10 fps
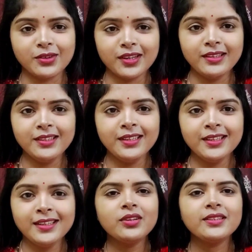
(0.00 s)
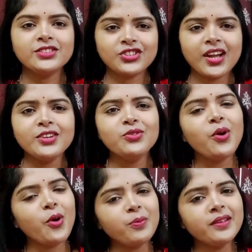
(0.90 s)
Okay, try to
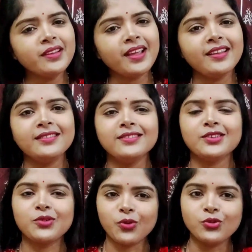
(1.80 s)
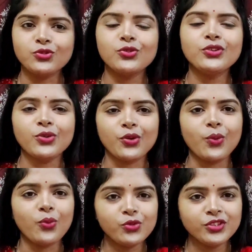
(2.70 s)
open and go through your
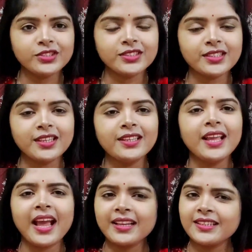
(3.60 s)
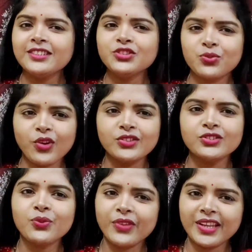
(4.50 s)
own dictionary at least
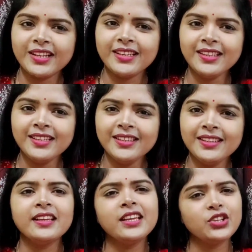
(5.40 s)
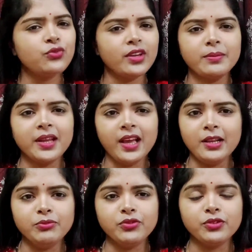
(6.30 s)
once weekly. It will be
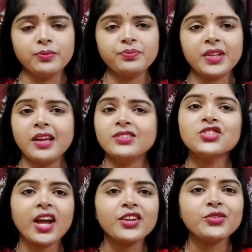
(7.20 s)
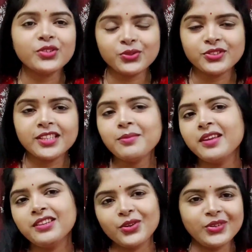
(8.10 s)
helpful, and try to use them
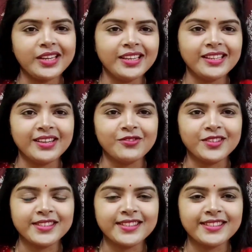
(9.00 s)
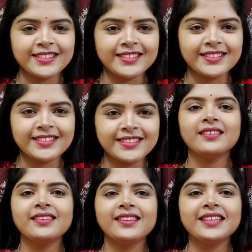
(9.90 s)
in your daily conversation.
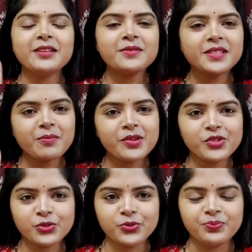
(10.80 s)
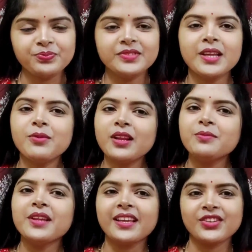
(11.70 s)
Tips number 2,
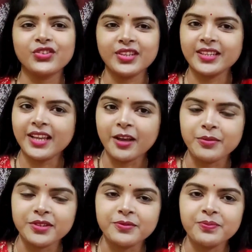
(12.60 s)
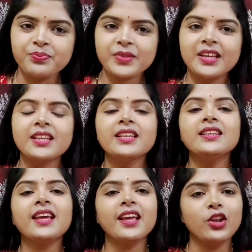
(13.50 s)
develop a reading habit.
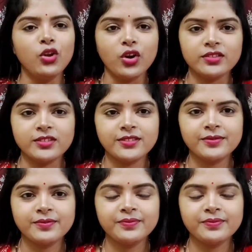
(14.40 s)
Read a lot.